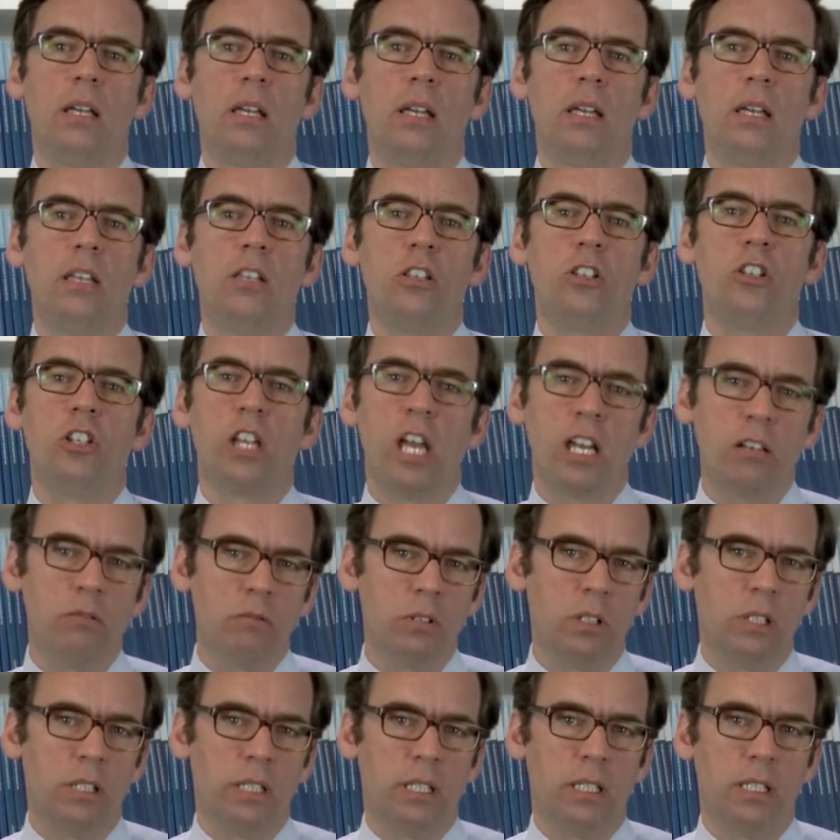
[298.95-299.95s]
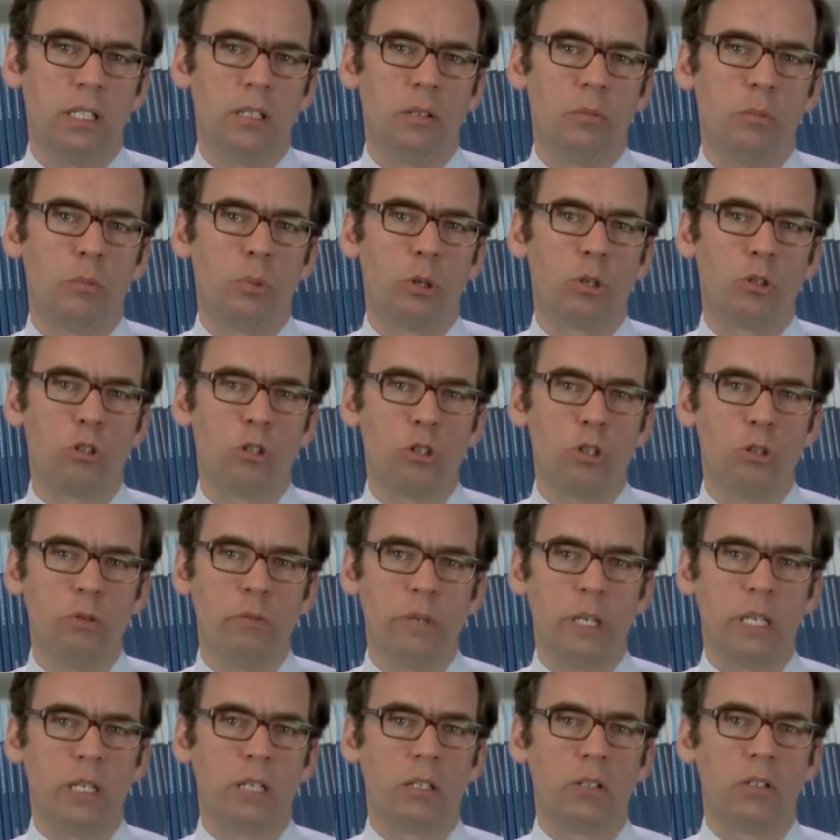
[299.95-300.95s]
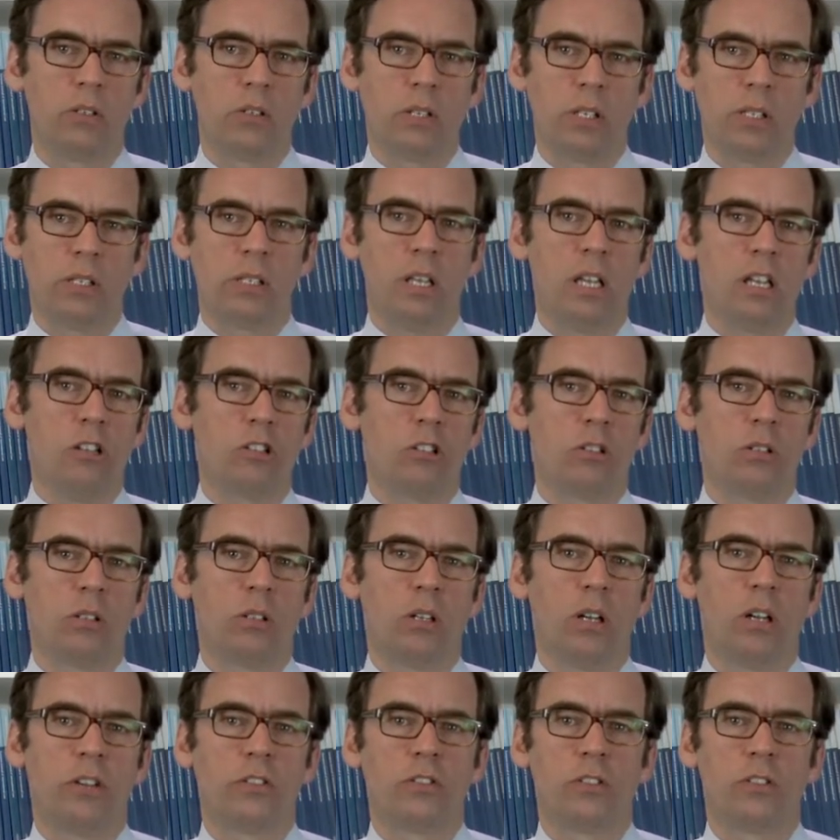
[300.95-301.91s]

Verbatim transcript: is genuinely pursuing the cessation of